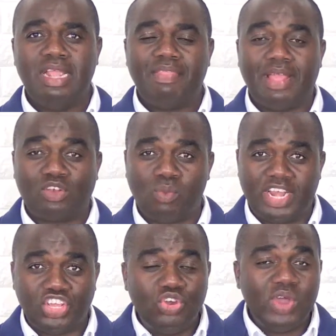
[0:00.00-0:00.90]
that
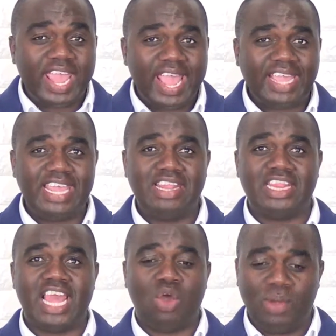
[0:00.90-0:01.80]
when you hang in
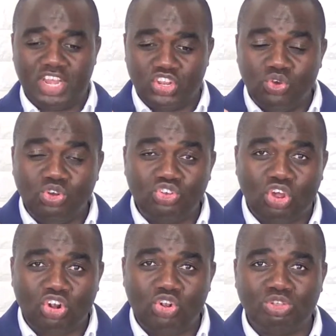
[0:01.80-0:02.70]
there, when you
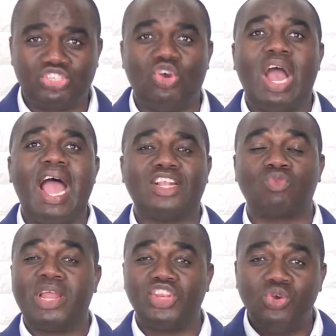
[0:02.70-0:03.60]
don't lose your
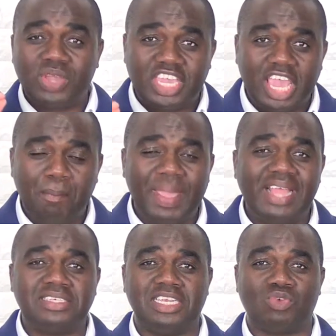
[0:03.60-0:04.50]
heart, when you keep
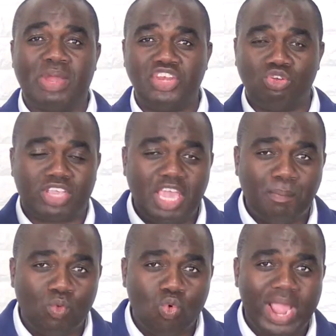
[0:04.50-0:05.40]
at it, when you
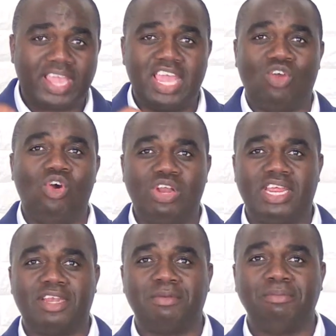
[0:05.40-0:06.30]
keep working on
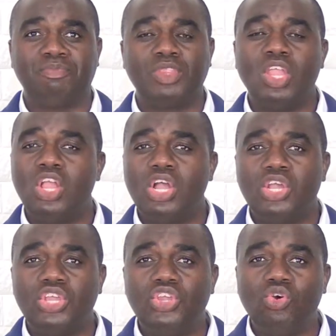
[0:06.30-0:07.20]
it,
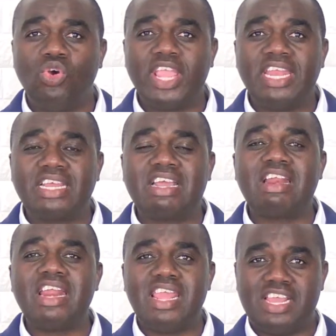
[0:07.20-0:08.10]
you
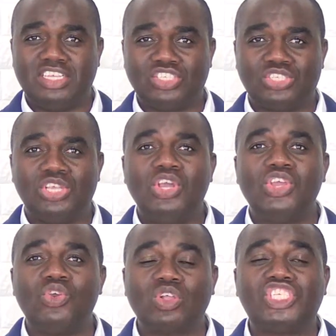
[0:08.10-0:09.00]
increase your